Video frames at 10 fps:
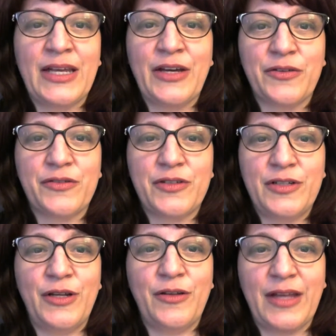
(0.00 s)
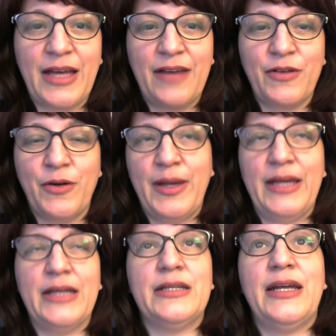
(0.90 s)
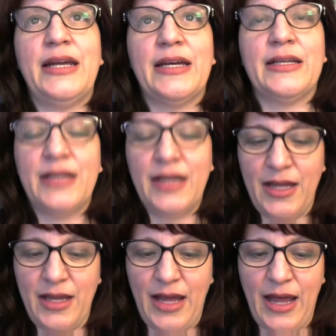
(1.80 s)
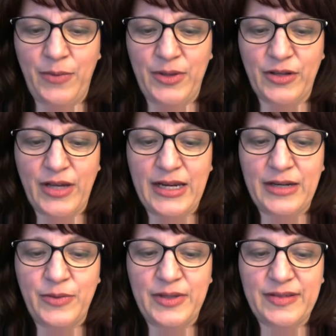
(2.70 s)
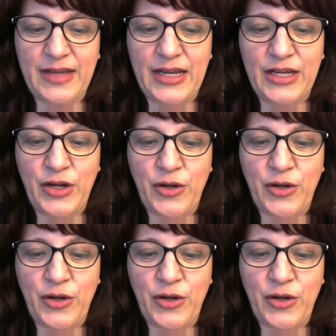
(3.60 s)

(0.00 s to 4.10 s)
guilt. They kind of go hand in hand. And we look at it and we say,